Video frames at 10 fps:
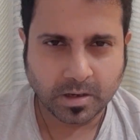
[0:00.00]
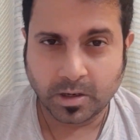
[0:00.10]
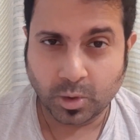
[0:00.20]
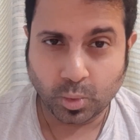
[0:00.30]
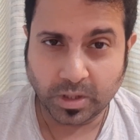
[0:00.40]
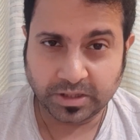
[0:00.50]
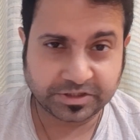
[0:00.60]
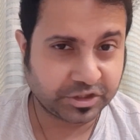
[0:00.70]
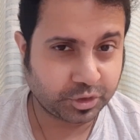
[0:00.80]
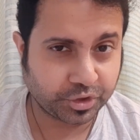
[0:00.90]
Well, the
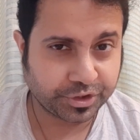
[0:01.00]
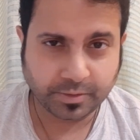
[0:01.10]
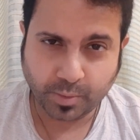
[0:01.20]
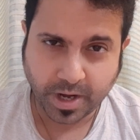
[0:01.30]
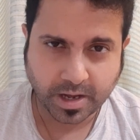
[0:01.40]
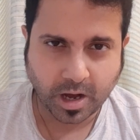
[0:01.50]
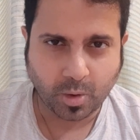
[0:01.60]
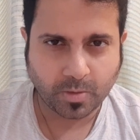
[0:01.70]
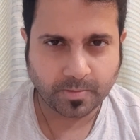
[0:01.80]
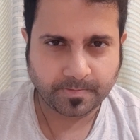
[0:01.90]
situation right
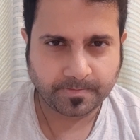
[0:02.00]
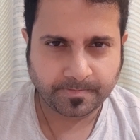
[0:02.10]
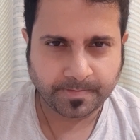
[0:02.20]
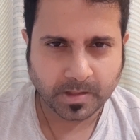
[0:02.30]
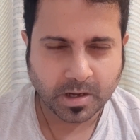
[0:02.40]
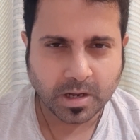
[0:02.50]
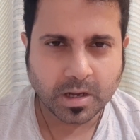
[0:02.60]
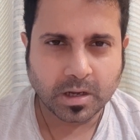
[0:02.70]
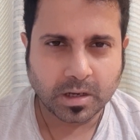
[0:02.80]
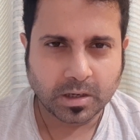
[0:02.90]
now,
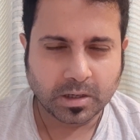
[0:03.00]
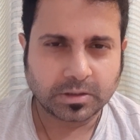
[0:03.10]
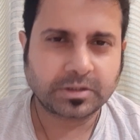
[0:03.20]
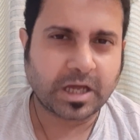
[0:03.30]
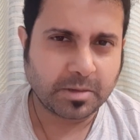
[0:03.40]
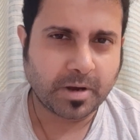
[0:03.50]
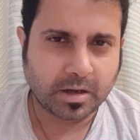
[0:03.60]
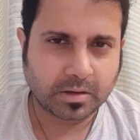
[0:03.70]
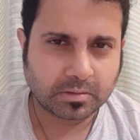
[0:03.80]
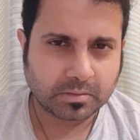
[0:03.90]

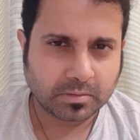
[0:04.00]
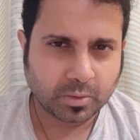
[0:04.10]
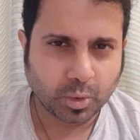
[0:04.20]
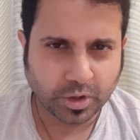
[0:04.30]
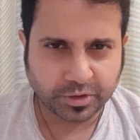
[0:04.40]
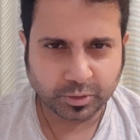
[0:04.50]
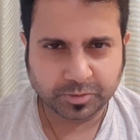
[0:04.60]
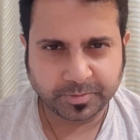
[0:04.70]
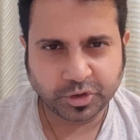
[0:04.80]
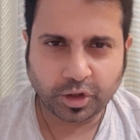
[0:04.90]
Taliban, who controls
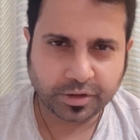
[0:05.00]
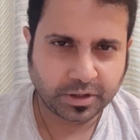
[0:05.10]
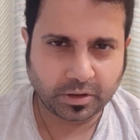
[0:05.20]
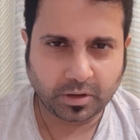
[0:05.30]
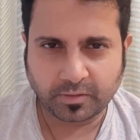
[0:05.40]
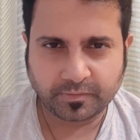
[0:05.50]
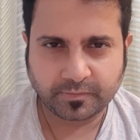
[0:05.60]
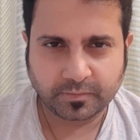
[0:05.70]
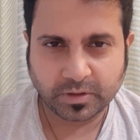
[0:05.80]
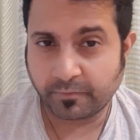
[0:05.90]
majority of
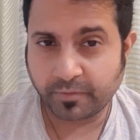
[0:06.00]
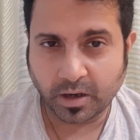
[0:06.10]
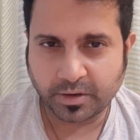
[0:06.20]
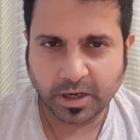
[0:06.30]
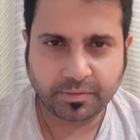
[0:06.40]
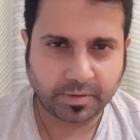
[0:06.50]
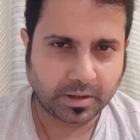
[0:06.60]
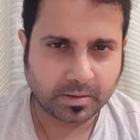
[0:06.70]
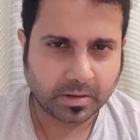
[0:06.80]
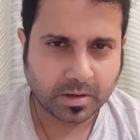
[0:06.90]
the Afghan territory,
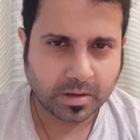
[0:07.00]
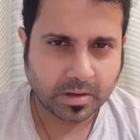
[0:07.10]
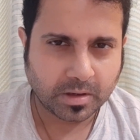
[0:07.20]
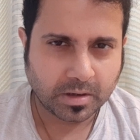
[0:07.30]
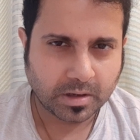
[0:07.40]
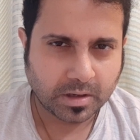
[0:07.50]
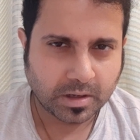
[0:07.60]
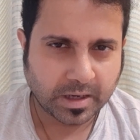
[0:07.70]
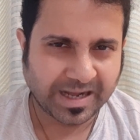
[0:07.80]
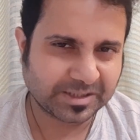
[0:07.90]

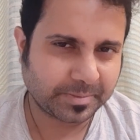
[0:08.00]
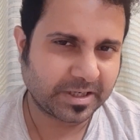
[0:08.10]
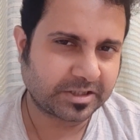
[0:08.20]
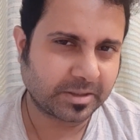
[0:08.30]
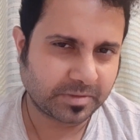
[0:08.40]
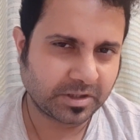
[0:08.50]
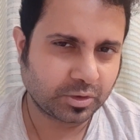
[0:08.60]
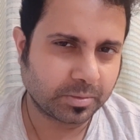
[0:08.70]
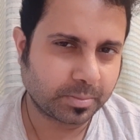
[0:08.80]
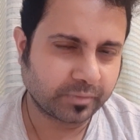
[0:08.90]
has been attempting
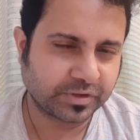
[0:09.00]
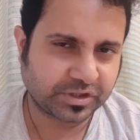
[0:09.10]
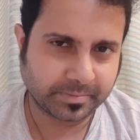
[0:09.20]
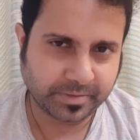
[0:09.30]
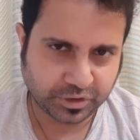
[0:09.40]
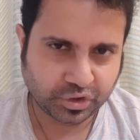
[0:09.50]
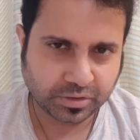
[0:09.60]
to improve its image